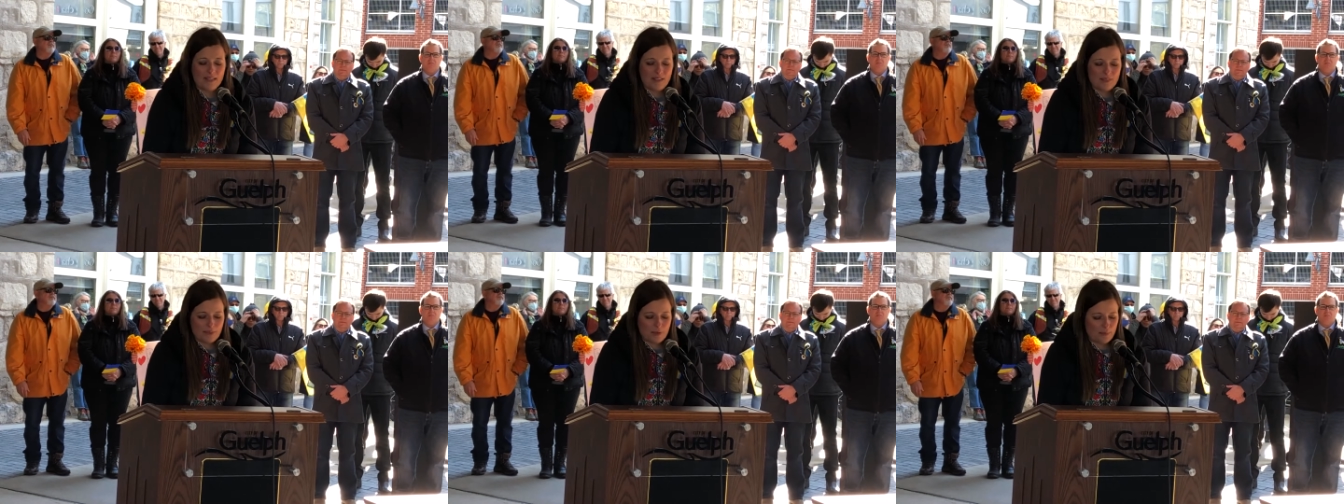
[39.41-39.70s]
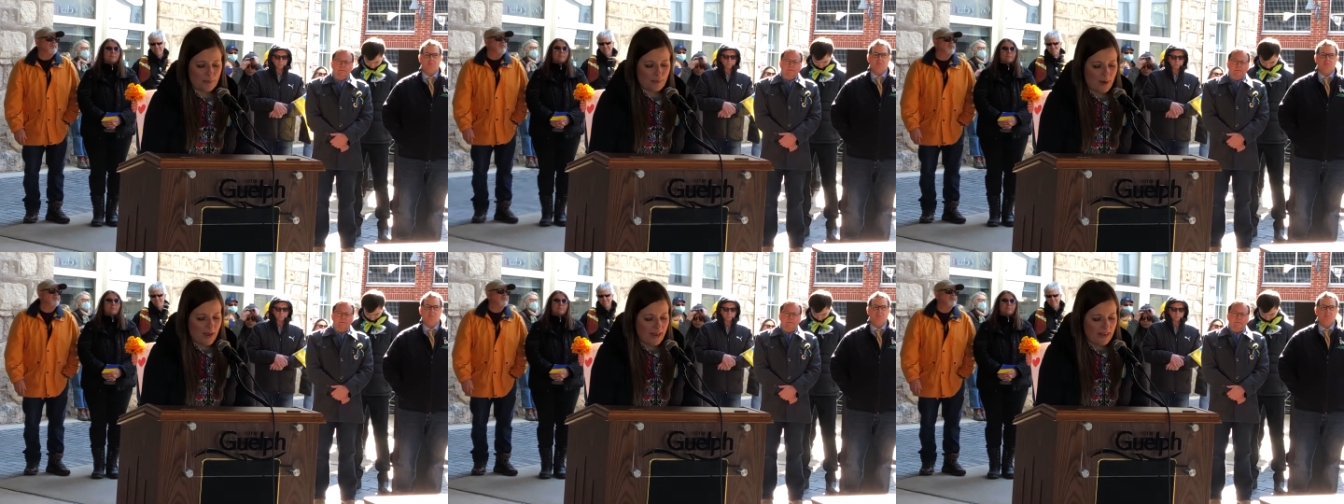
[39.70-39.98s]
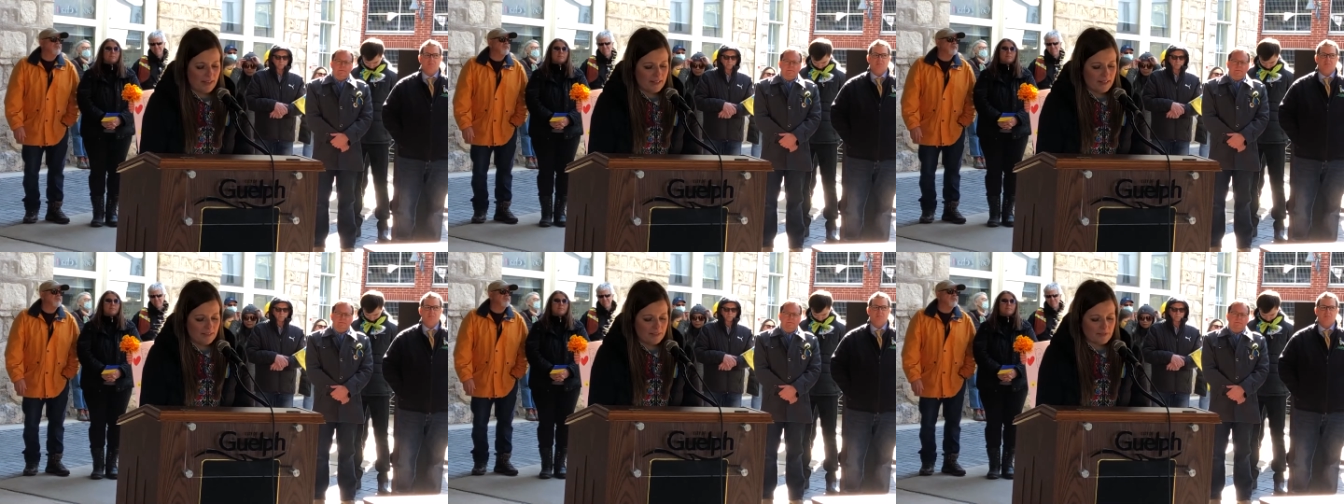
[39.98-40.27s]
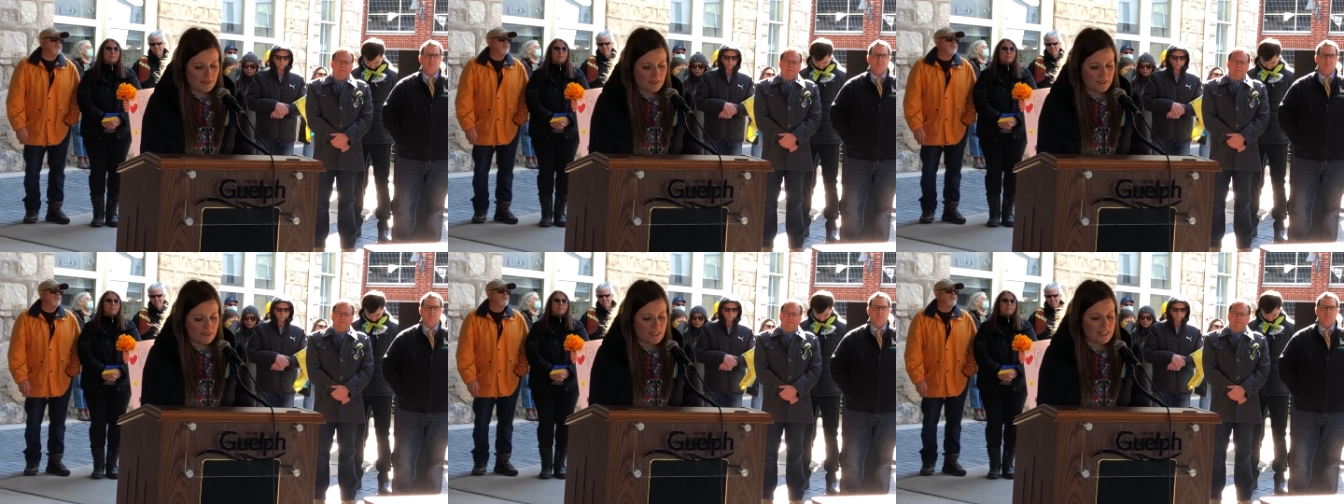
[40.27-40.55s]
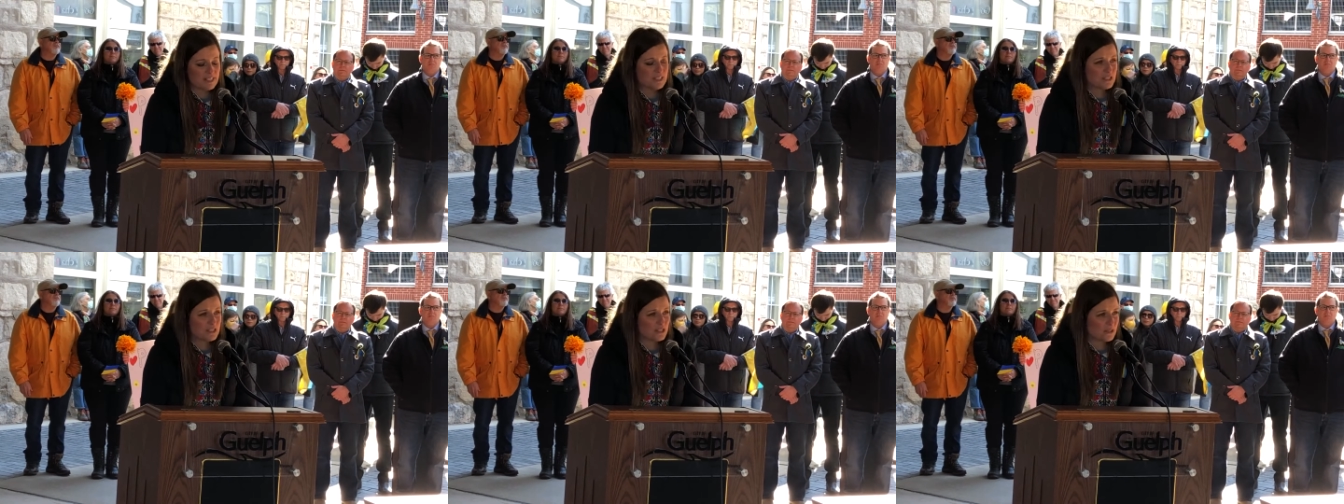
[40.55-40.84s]
Their pride for their
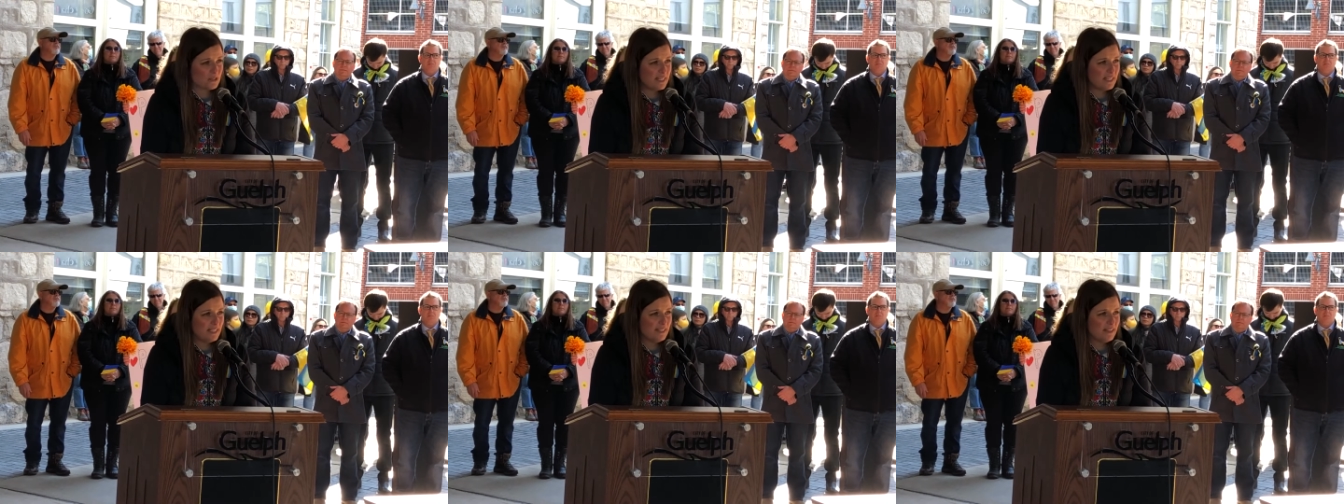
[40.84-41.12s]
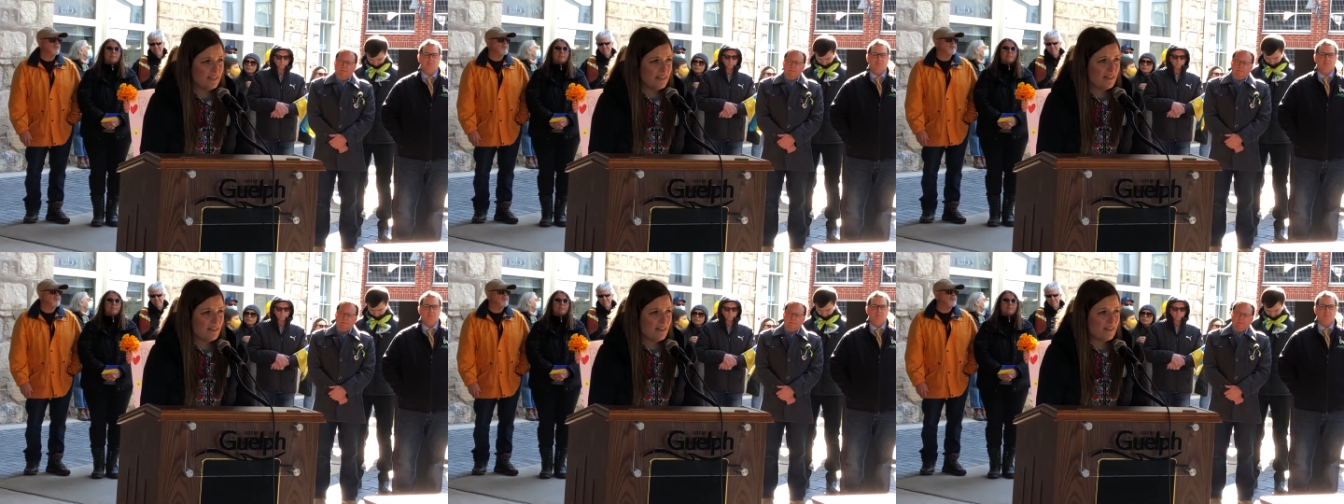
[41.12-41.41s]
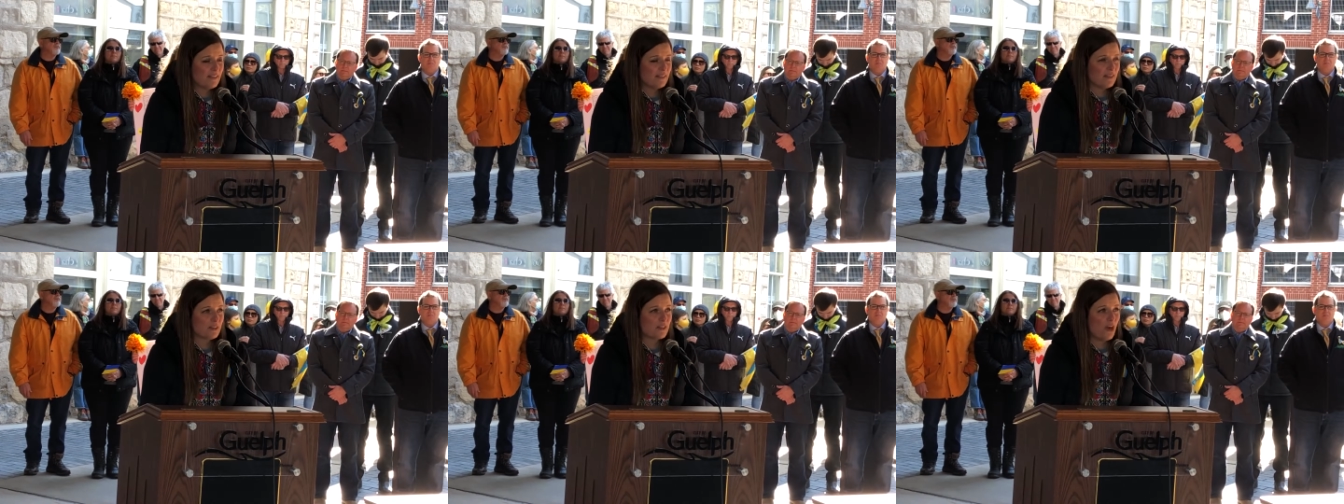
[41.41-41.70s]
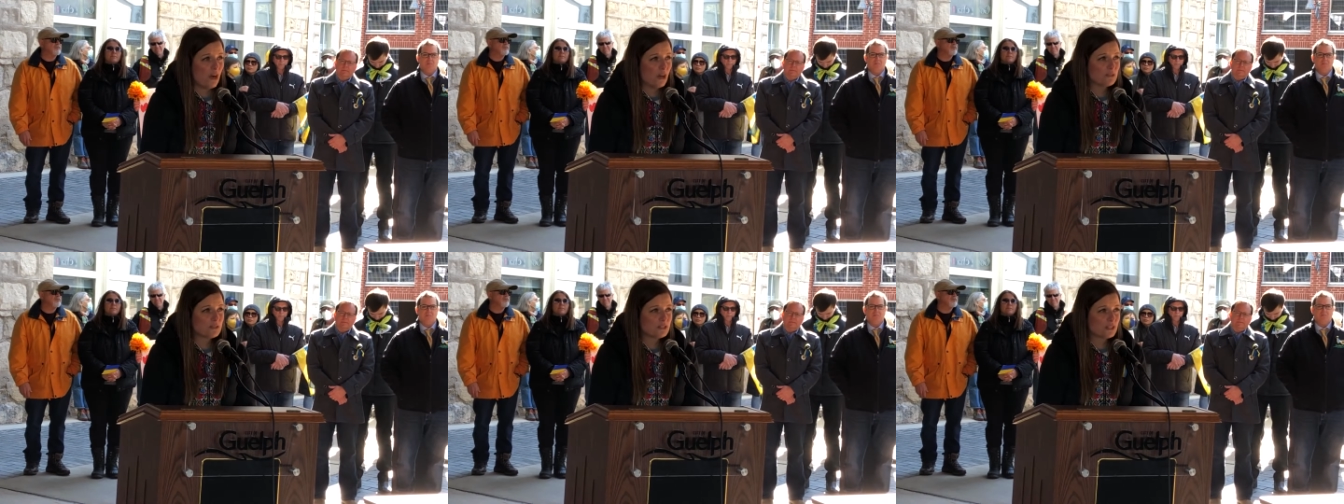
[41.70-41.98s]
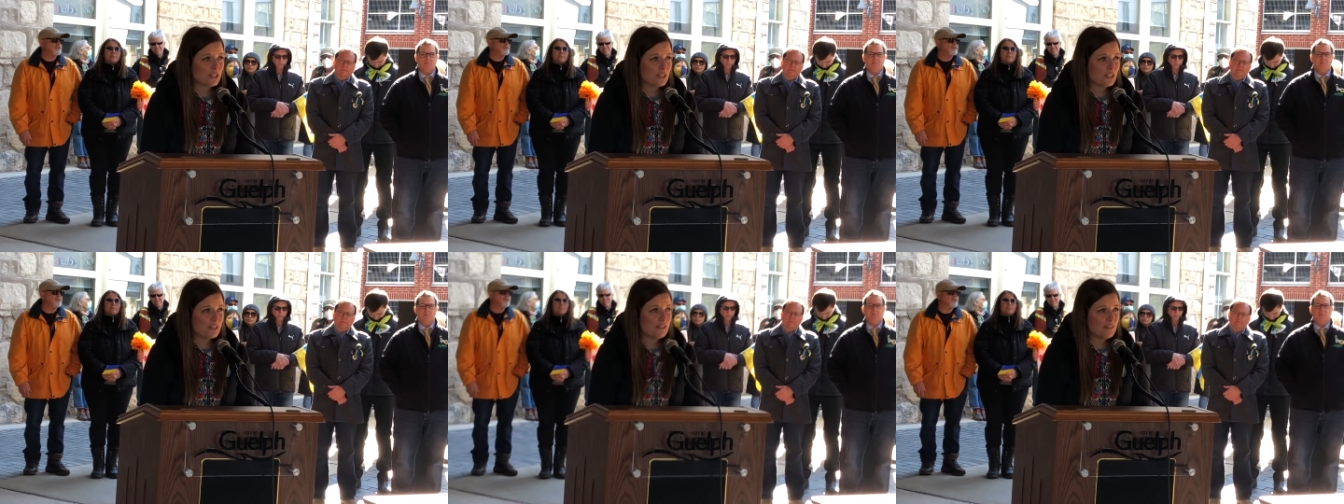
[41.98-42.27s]
history, their
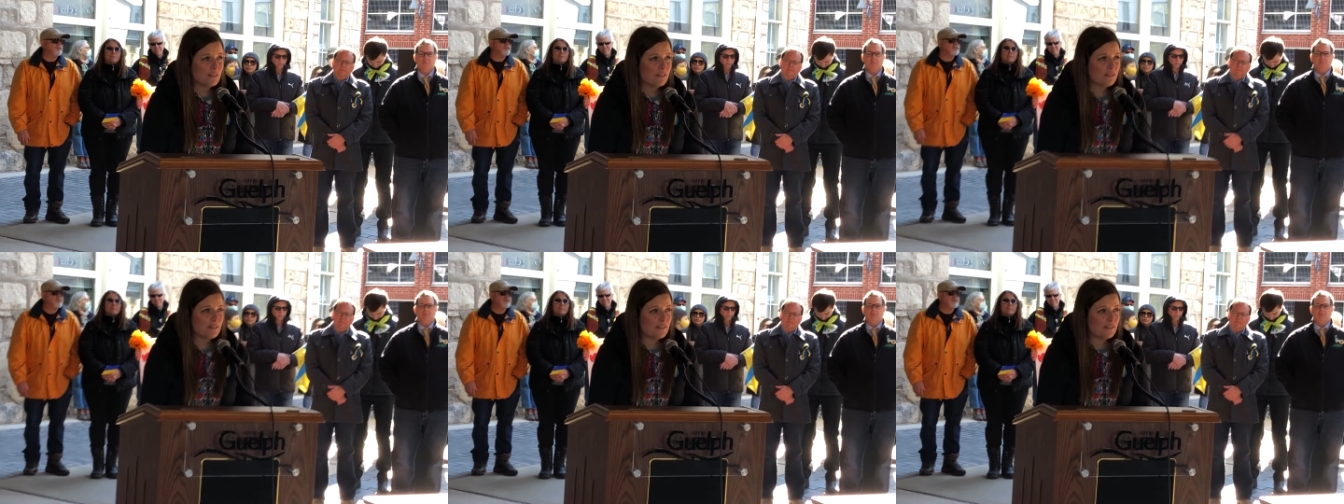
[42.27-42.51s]
culture,